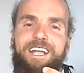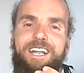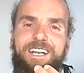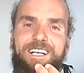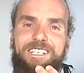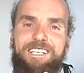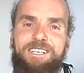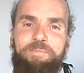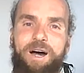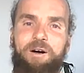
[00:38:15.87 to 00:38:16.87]
this is a
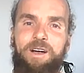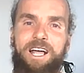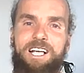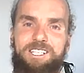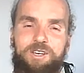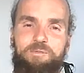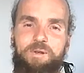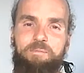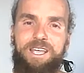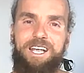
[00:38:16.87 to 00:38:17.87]
power as a
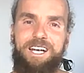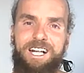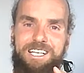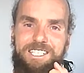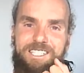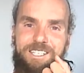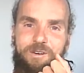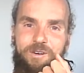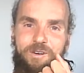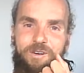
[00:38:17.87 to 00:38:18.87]
human being that is
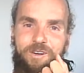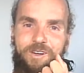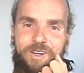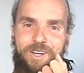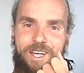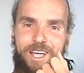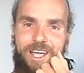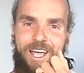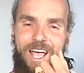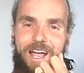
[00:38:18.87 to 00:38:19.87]
your
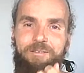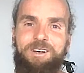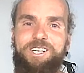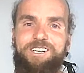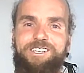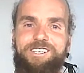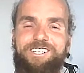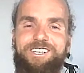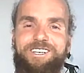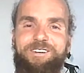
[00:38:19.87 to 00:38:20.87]
heritage,
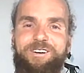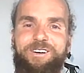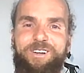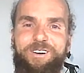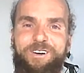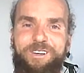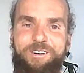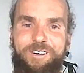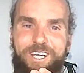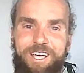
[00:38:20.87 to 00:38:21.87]

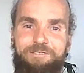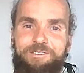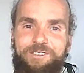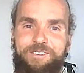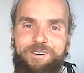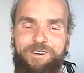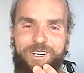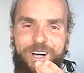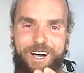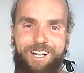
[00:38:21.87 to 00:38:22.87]
your gift, your
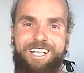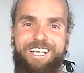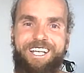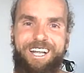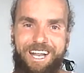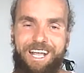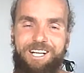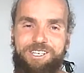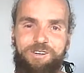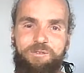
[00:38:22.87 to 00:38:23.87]
godly
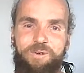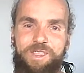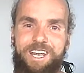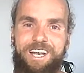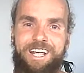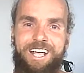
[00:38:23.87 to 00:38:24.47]
nature within.